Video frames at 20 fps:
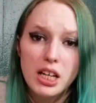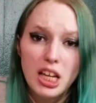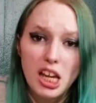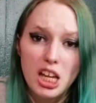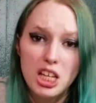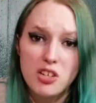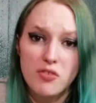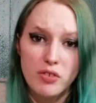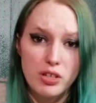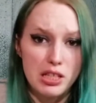
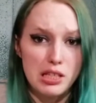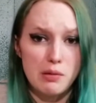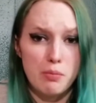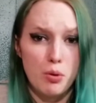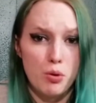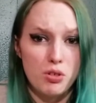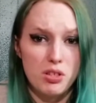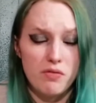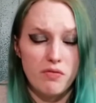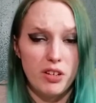each of us to
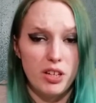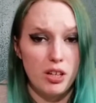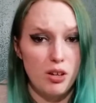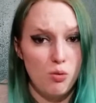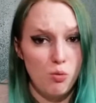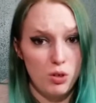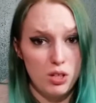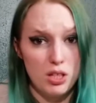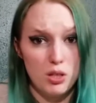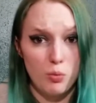post a video
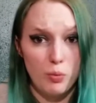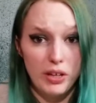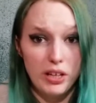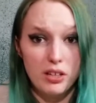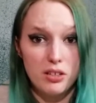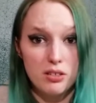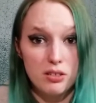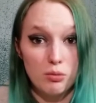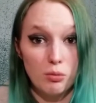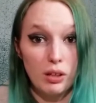once a week,
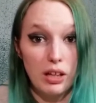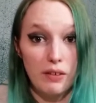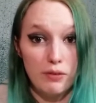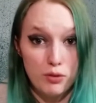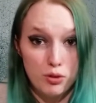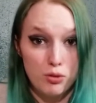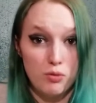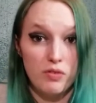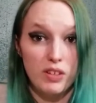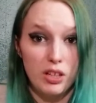so we'll have
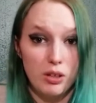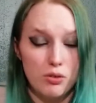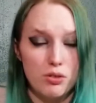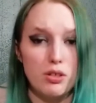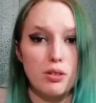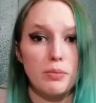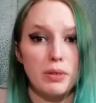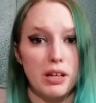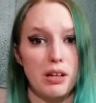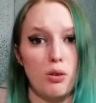2 videos
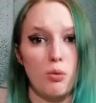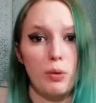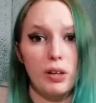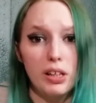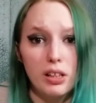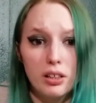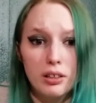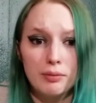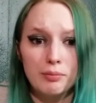coming out a week.